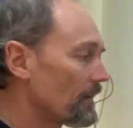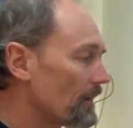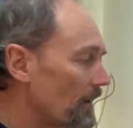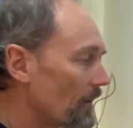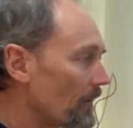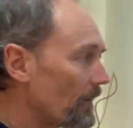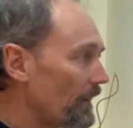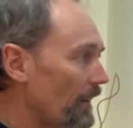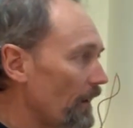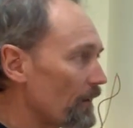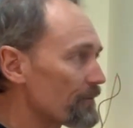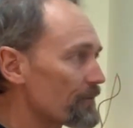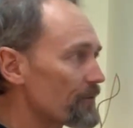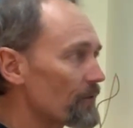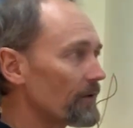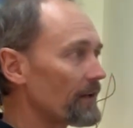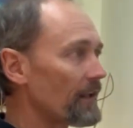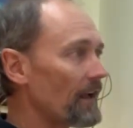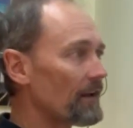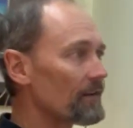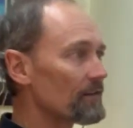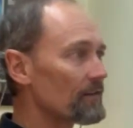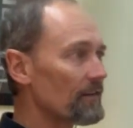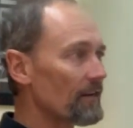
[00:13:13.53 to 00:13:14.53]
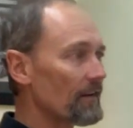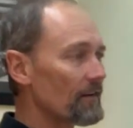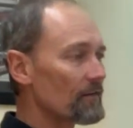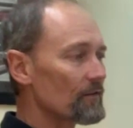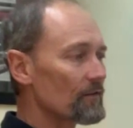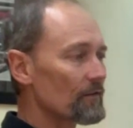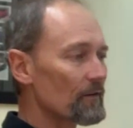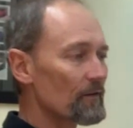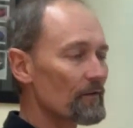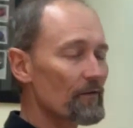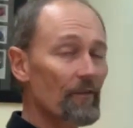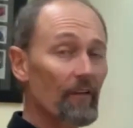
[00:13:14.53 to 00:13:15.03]
All right, that 48 cents
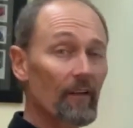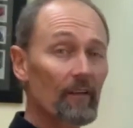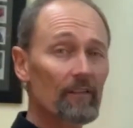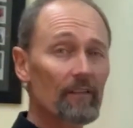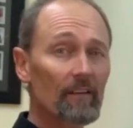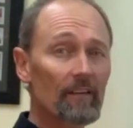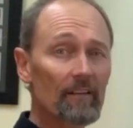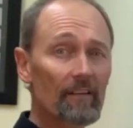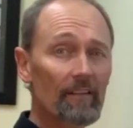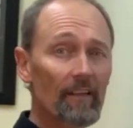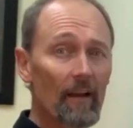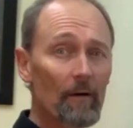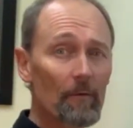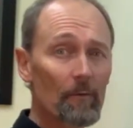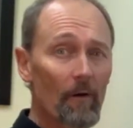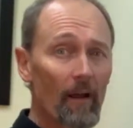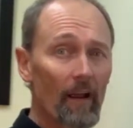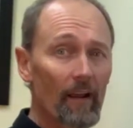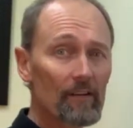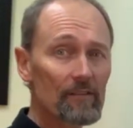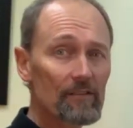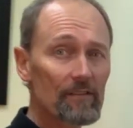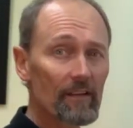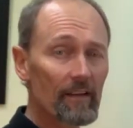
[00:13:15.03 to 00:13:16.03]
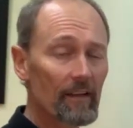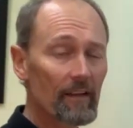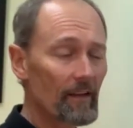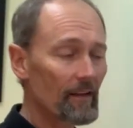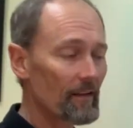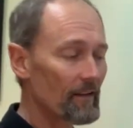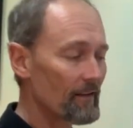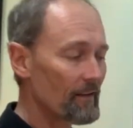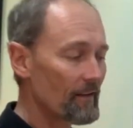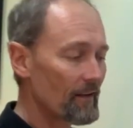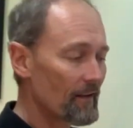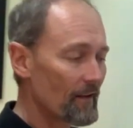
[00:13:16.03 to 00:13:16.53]
sort of fits into that range
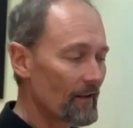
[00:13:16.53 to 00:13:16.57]
there.